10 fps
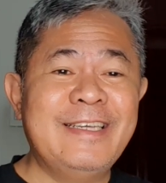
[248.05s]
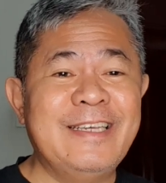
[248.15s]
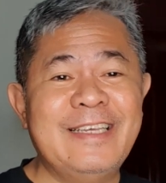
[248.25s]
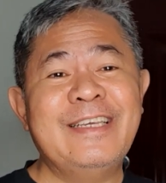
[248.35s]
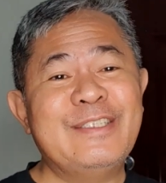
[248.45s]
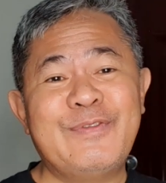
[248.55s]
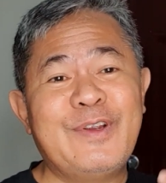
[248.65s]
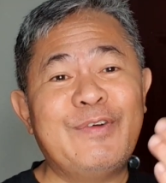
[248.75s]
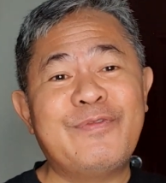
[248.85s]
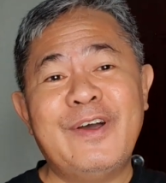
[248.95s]
He's
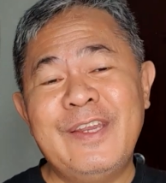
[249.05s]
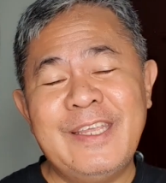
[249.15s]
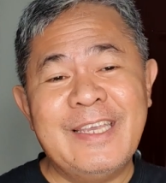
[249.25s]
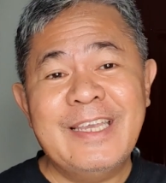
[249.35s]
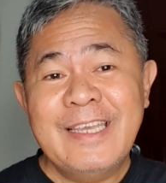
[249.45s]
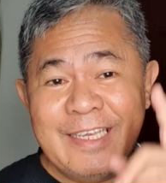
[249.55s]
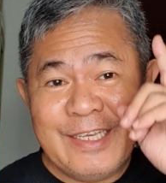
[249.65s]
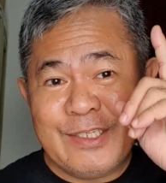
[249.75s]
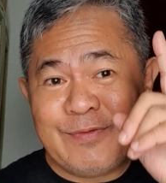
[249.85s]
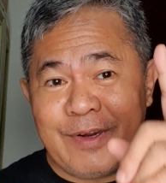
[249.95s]
very funny.
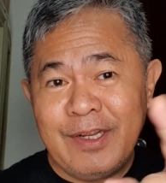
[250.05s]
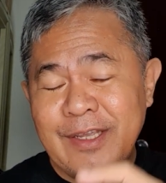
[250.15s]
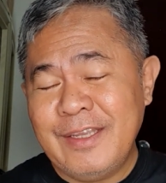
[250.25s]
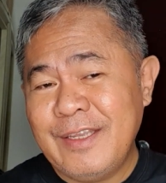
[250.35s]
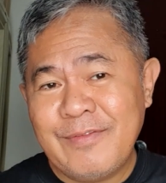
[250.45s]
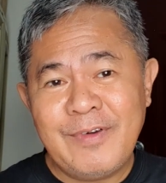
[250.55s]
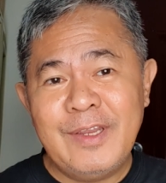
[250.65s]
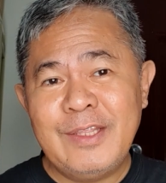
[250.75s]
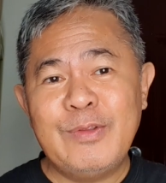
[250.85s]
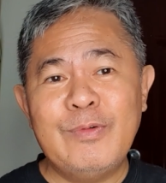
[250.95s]
He's very
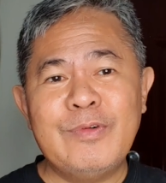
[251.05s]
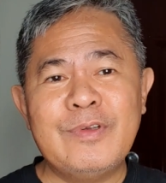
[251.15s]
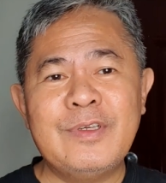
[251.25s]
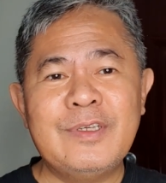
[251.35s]
funny too.